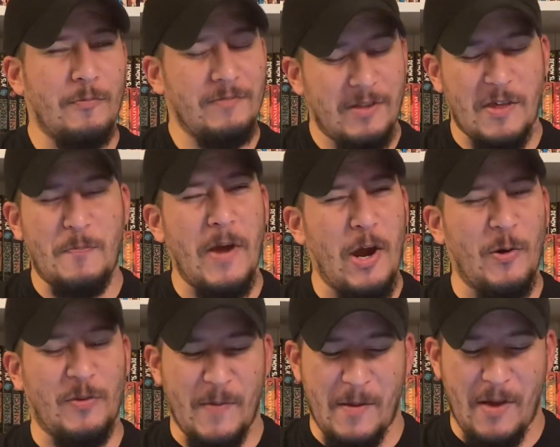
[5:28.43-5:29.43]
Just bear
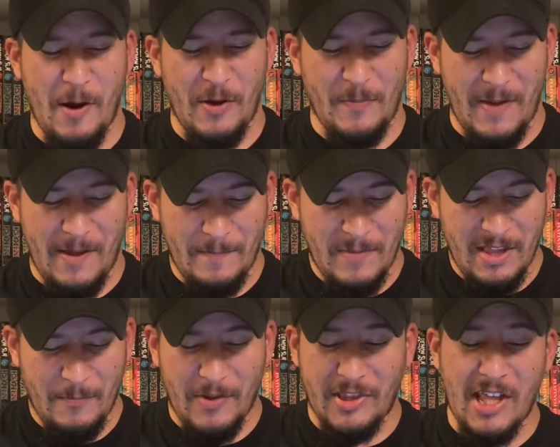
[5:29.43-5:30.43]
with me.
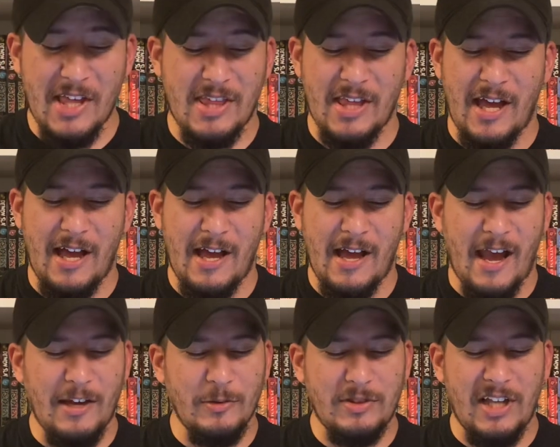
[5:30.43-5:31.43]
But this, I
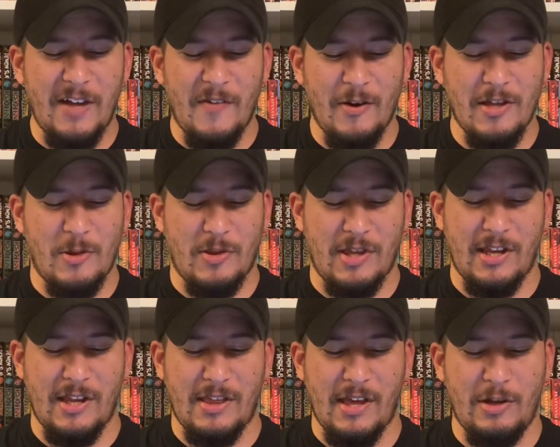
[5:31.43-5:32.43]
don't think I'm very interested
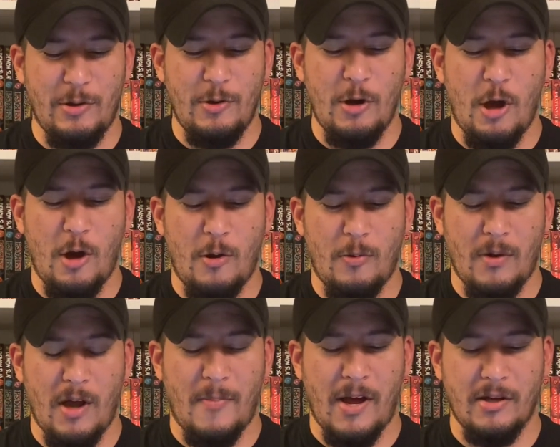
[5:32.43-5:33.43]
in this. I do know
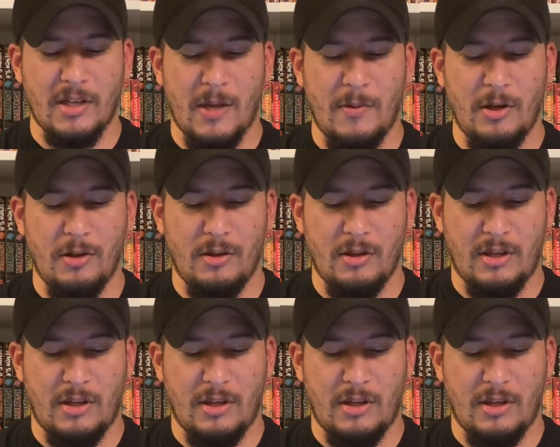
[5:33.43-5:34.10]
about Kimi